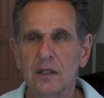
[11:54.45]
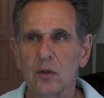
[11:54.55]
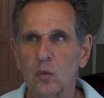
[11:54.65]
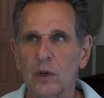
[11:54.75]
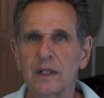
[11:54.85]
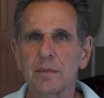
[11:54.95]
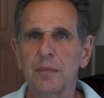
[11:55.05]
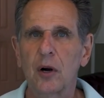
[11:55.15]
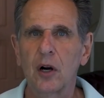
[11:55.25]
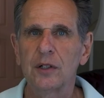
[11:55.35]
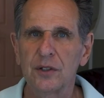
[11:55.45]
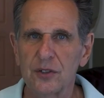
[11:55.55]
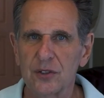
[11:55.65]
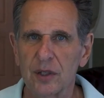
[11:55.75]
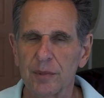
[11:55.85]
to work in
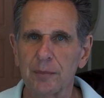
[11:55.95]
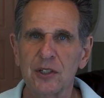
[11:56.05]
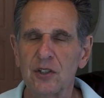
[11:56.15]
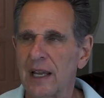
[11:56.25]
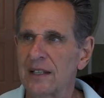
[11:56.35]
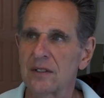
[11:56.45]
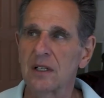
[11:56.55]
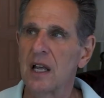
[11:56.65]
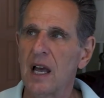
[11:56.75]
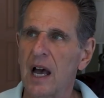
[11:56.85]
partnership. I mean, she hasn't,